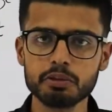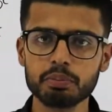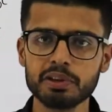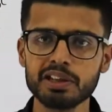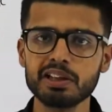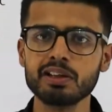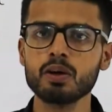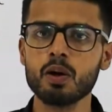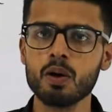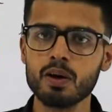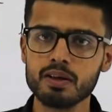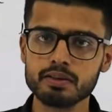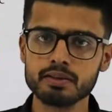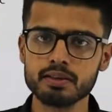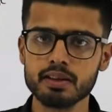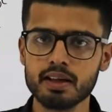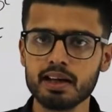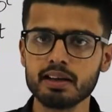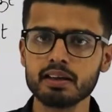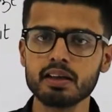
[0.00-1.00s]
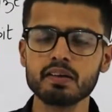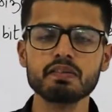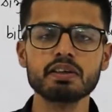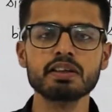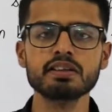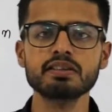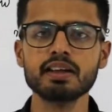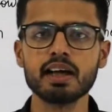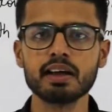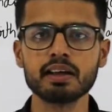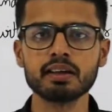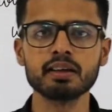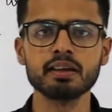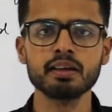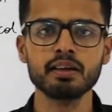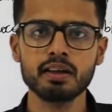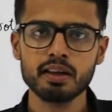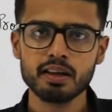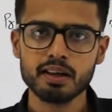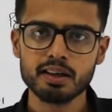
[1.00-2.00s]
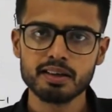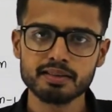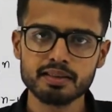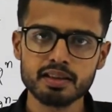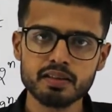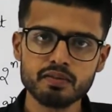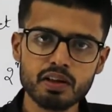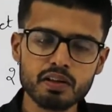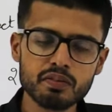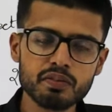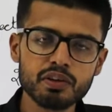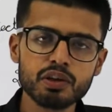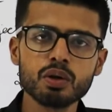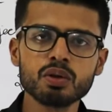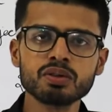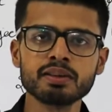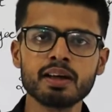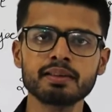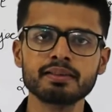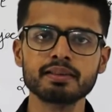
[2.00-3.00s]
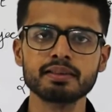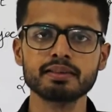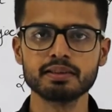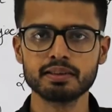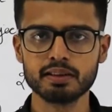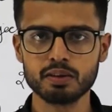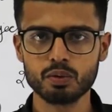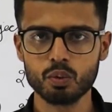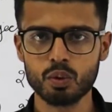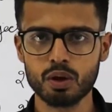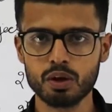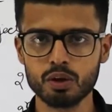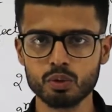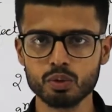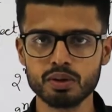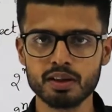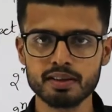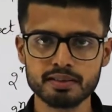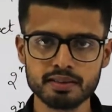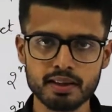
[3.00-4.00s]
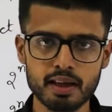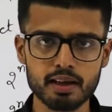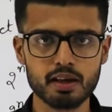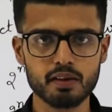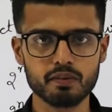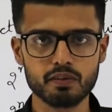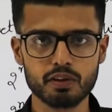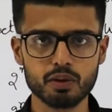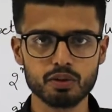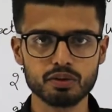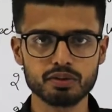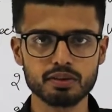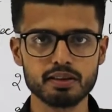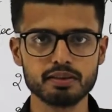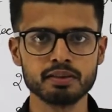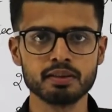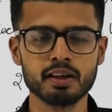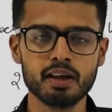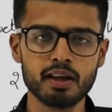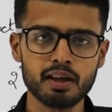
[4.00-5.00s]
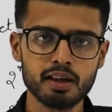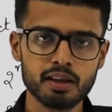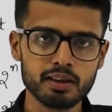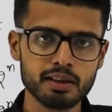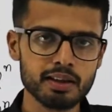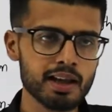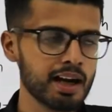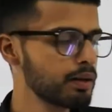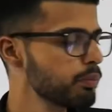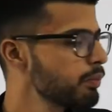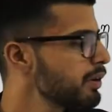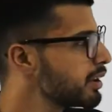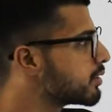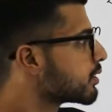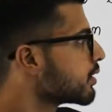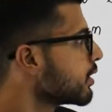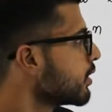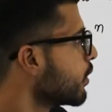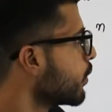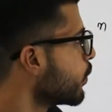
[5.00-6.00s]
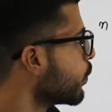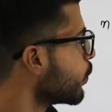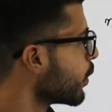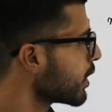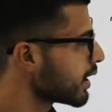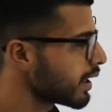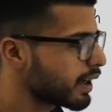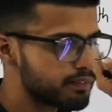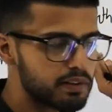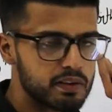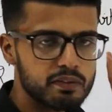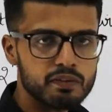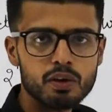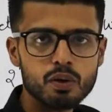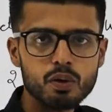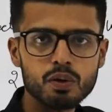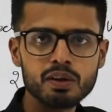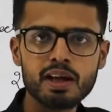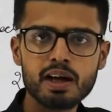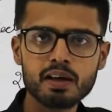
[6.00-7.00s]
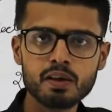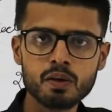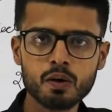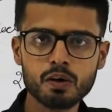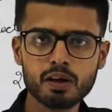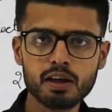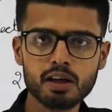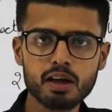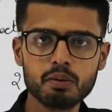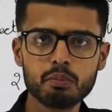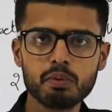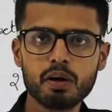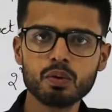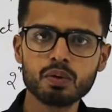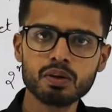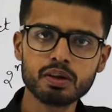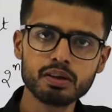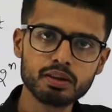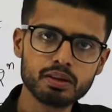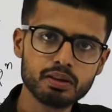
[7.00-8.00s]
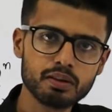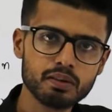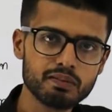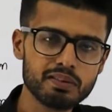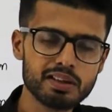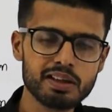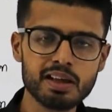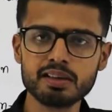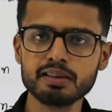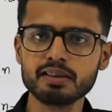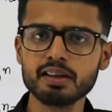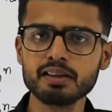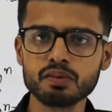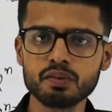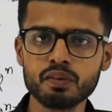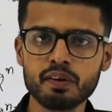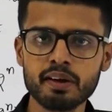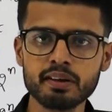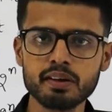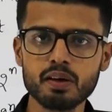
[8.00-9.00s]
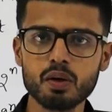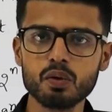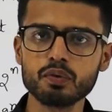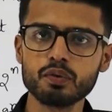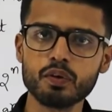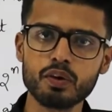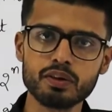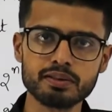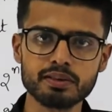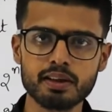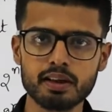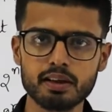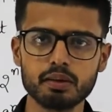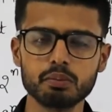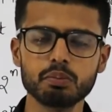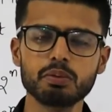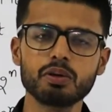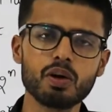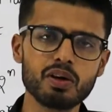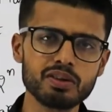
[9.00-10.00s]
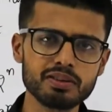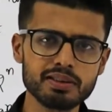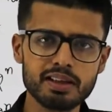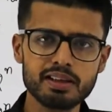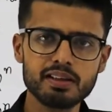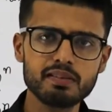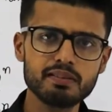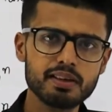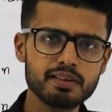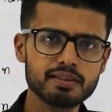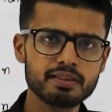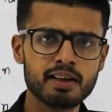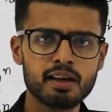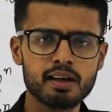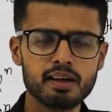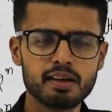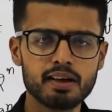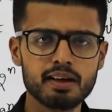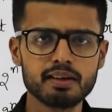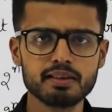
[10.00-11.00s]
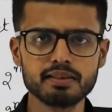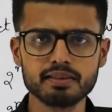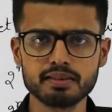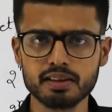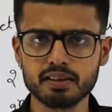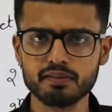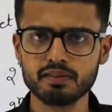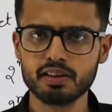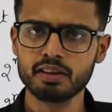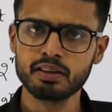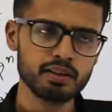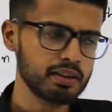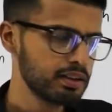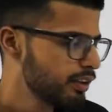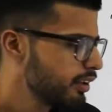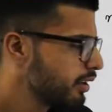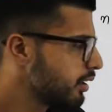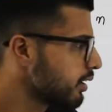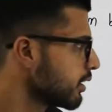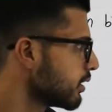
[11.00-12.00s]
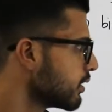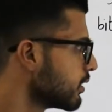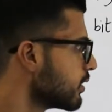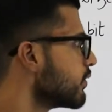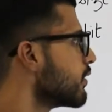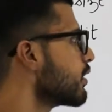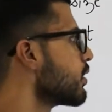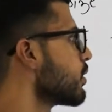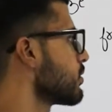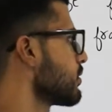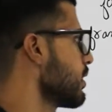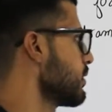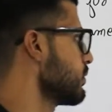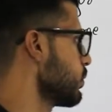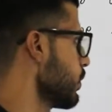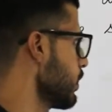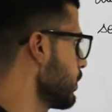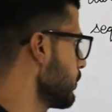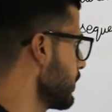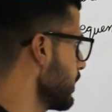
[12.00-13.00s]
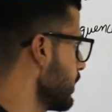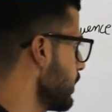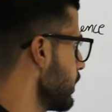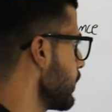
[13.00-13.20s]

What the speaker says: repeat or selective reject, receiver window size is equal to the sender window size. That means whatever window they are talking about, we can just find out for sender, because anyway, sender and receiver window size will be